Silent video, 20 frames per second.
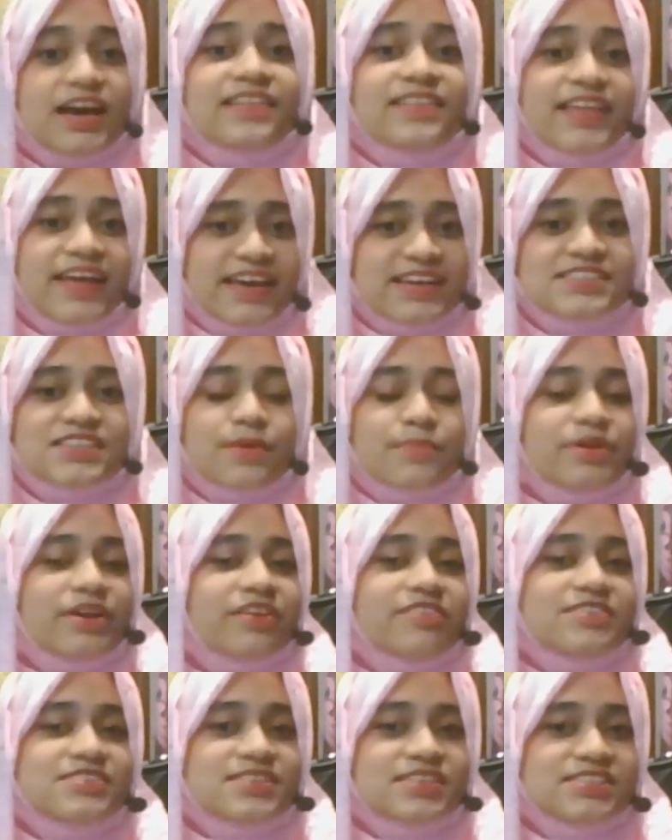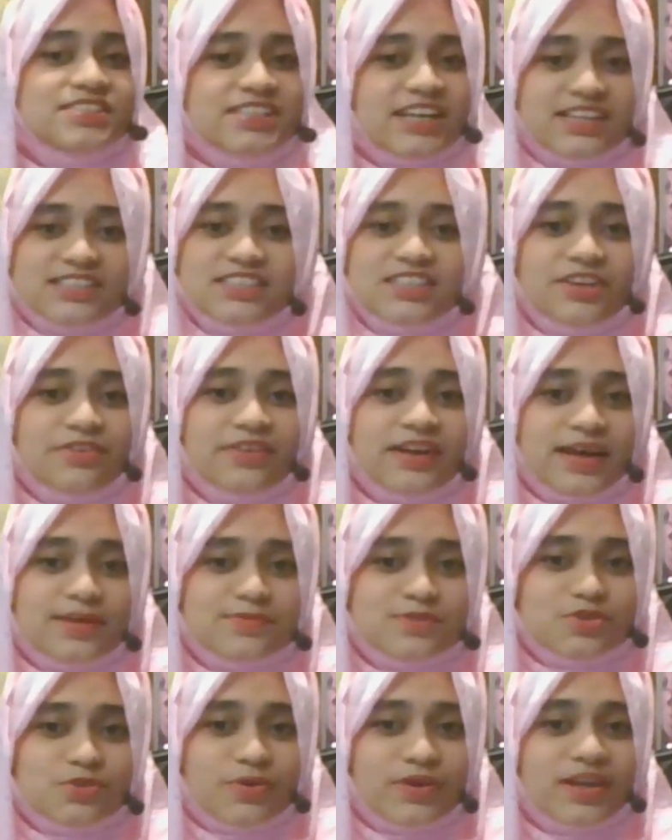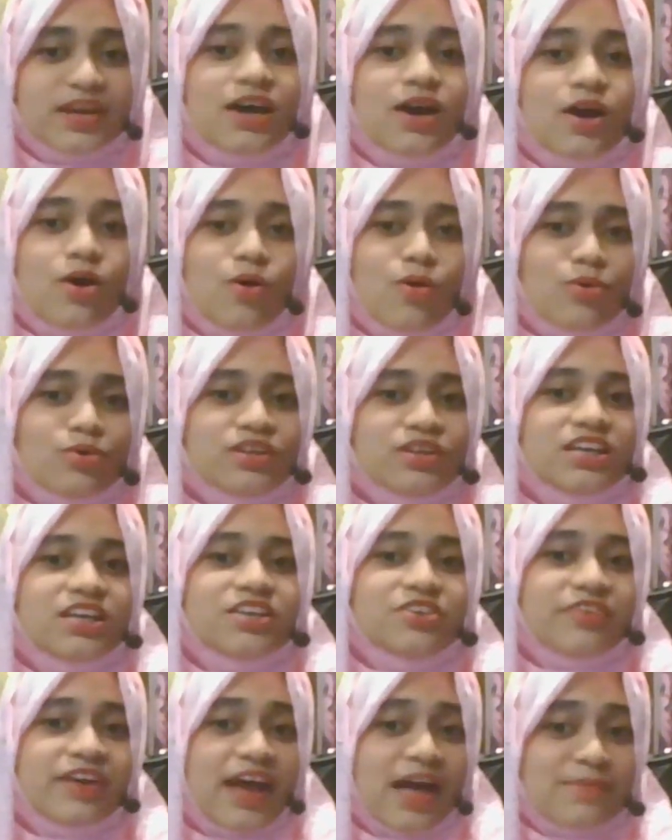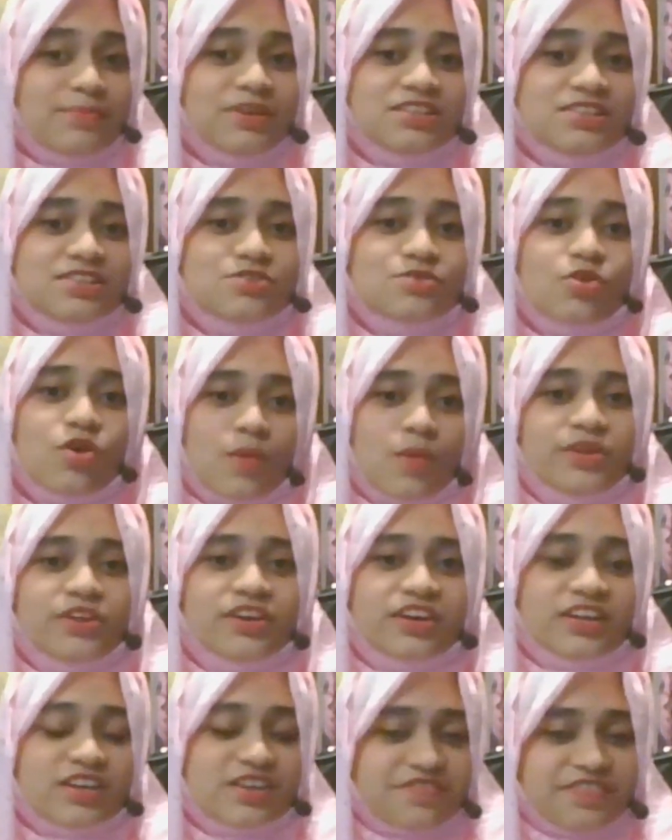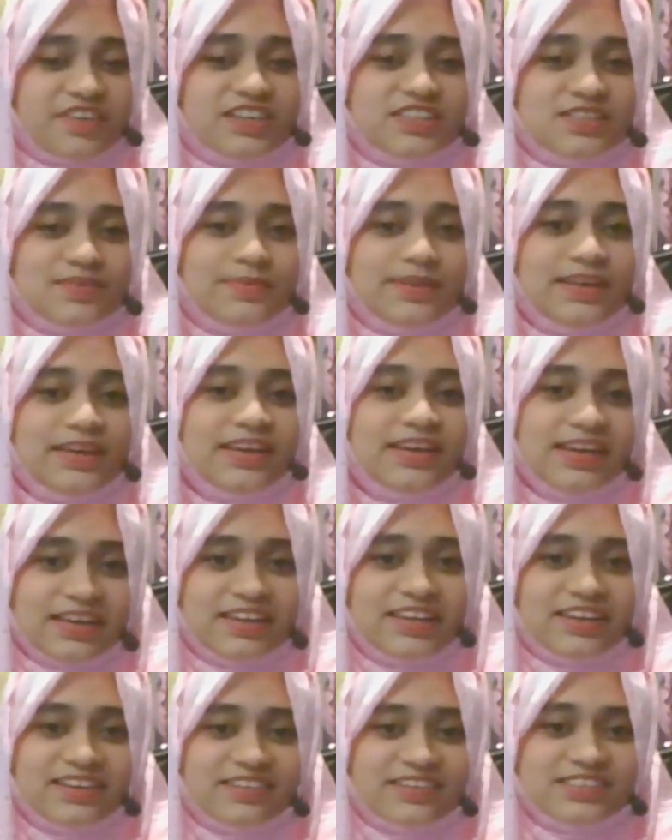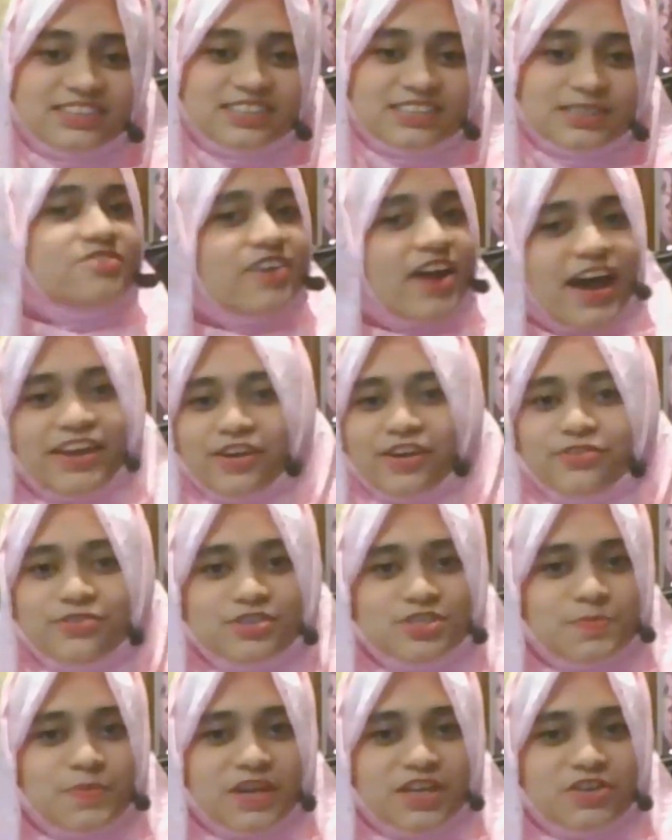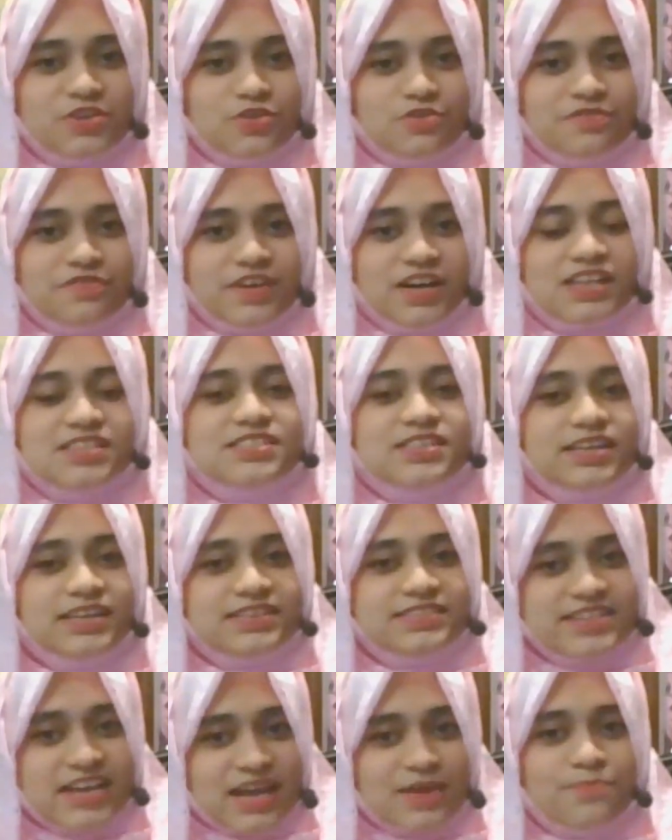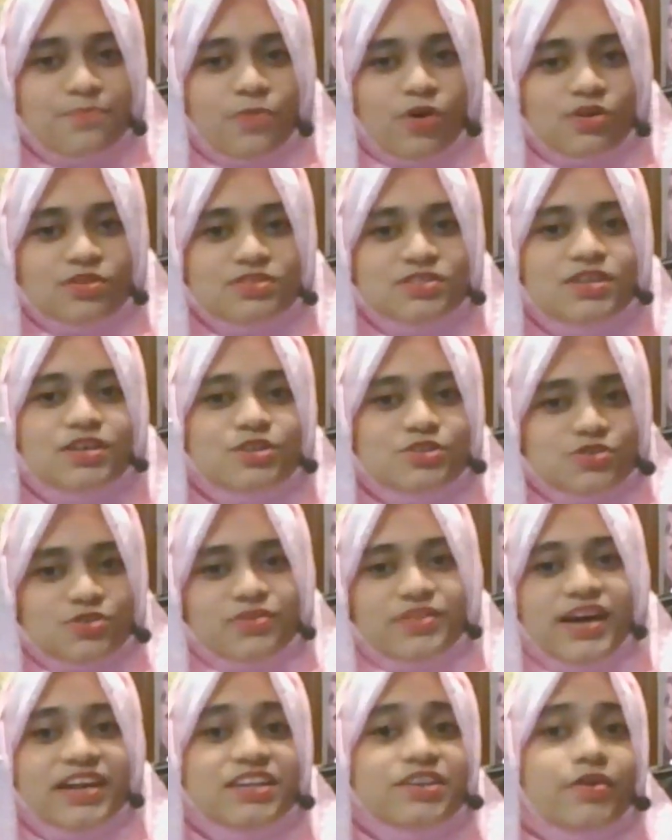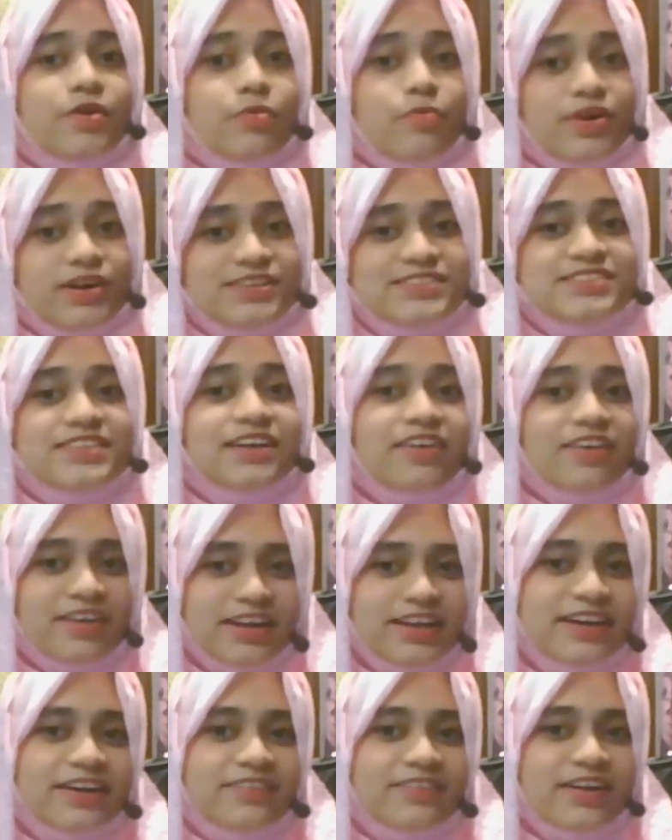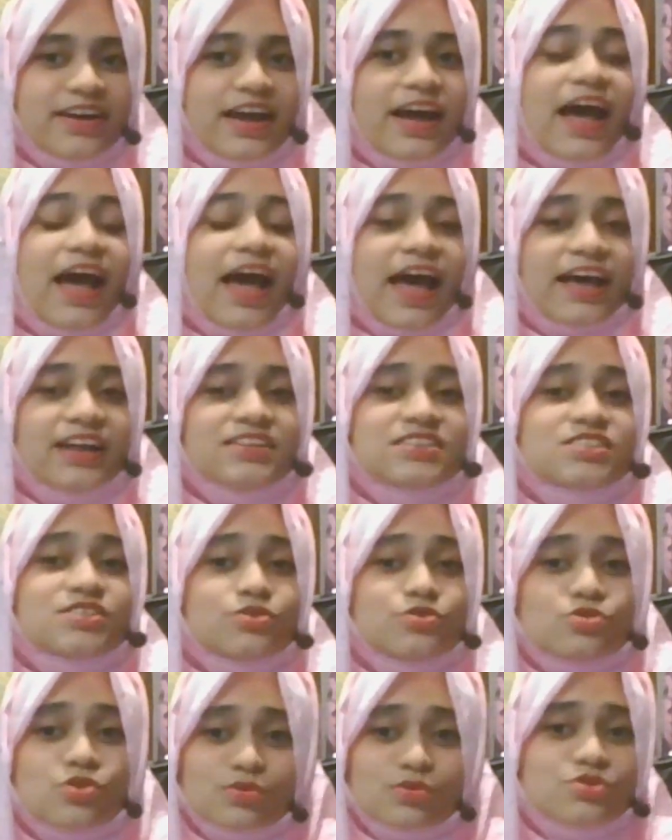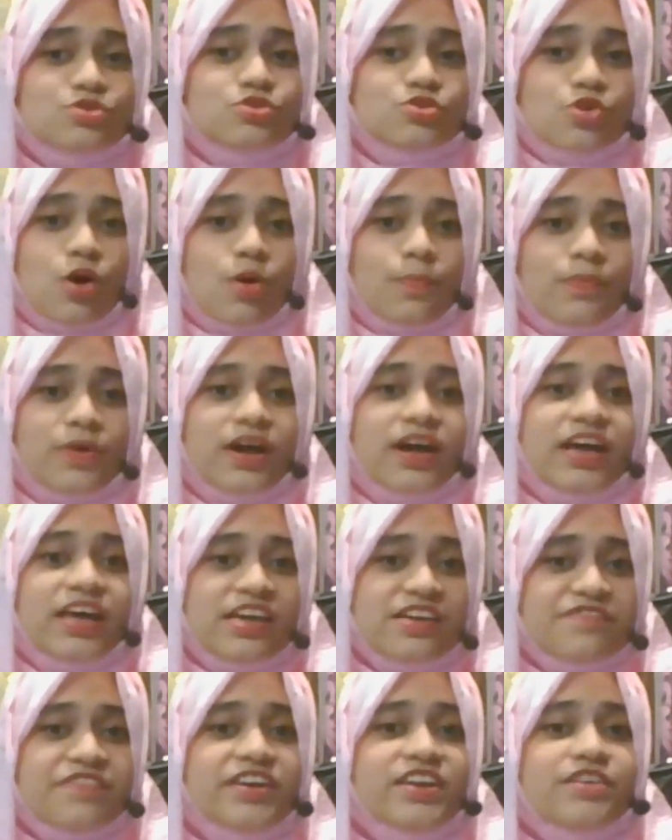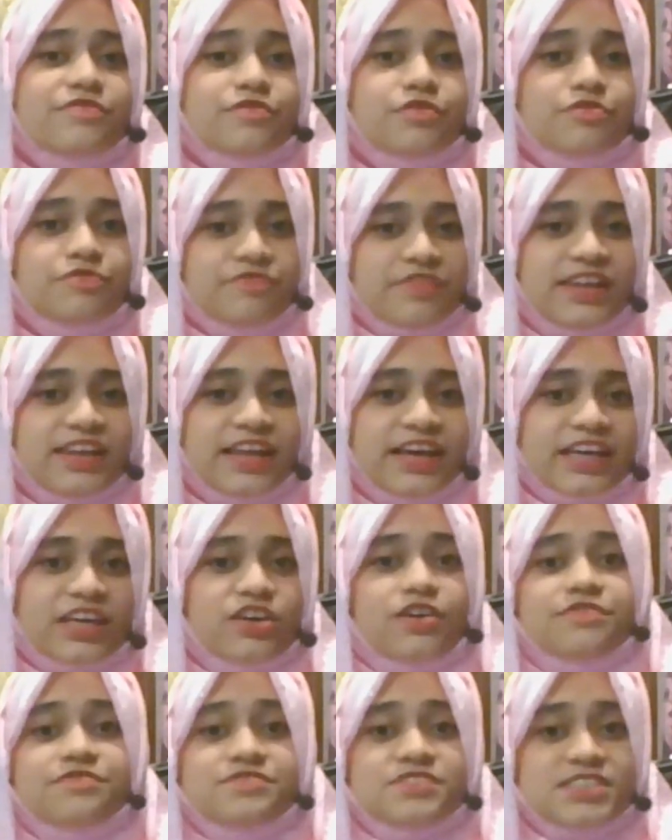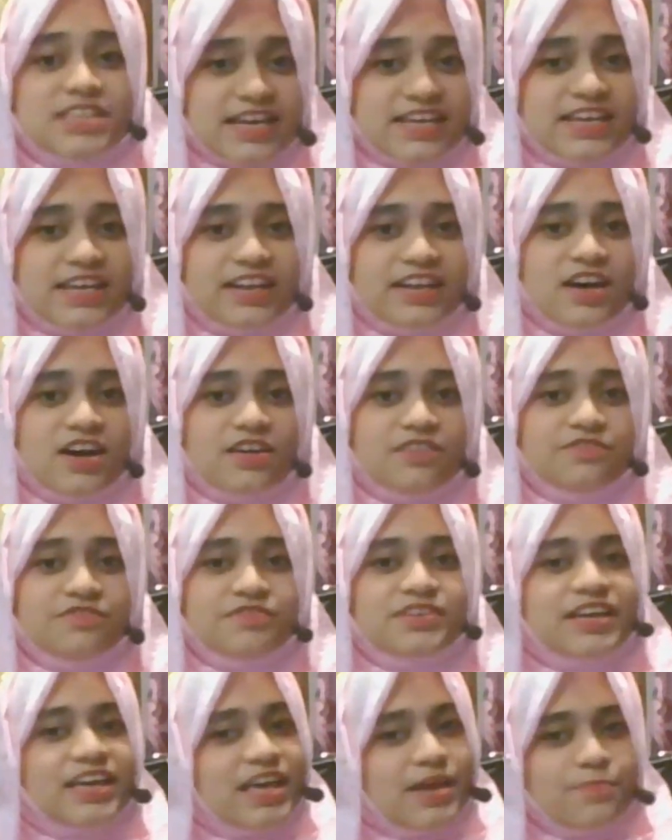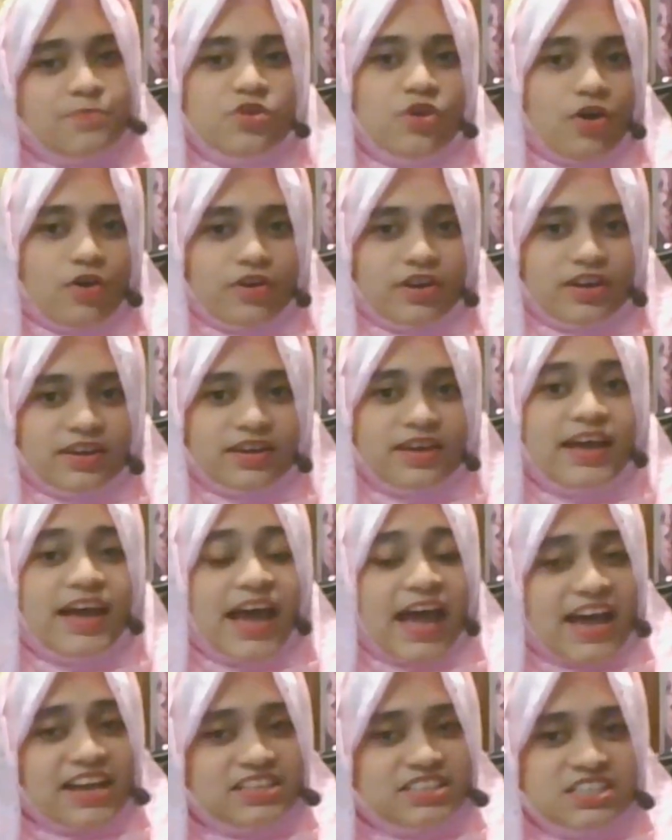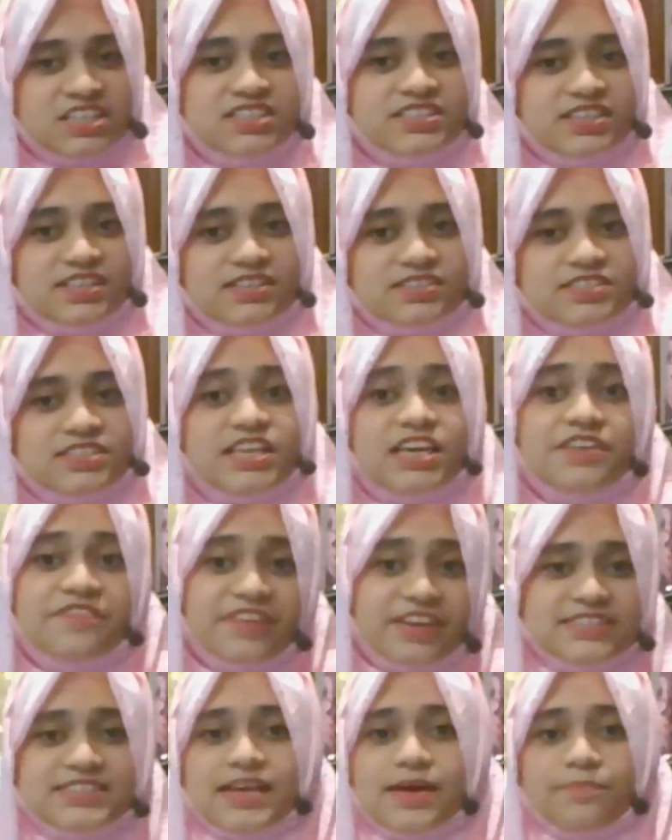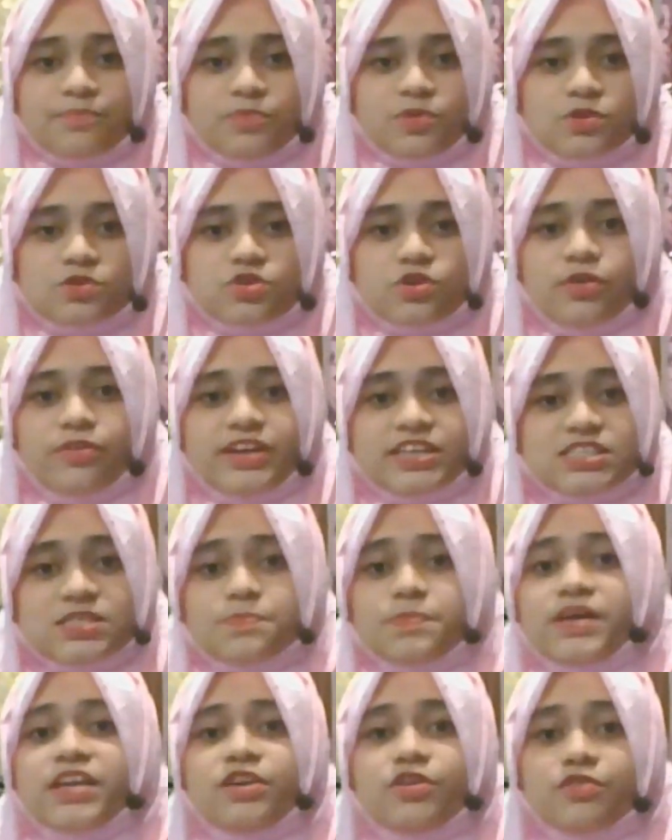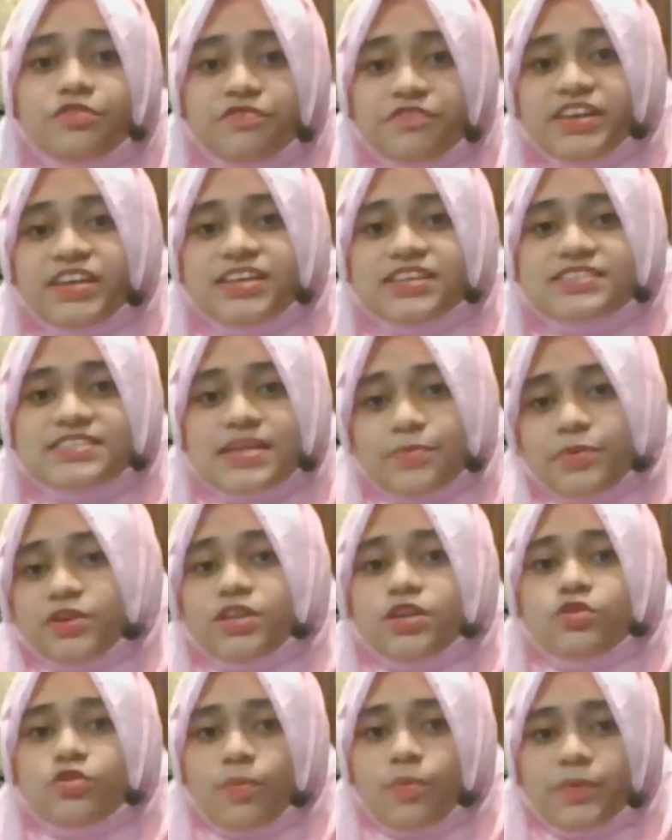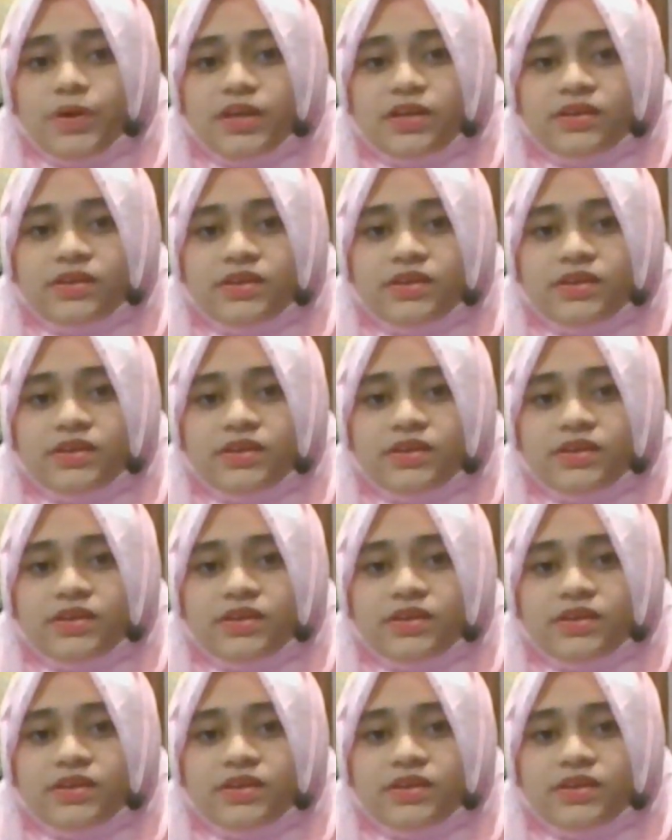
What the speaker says: The examiner isn't judging your life story, only your ability to communicate effectively in English. Try to speak too fast. Take pause so that your words are clear. And don't stop. Even if you feel like you have said enough, keep talking. Add details, give examples, or explain your feelings about the topic.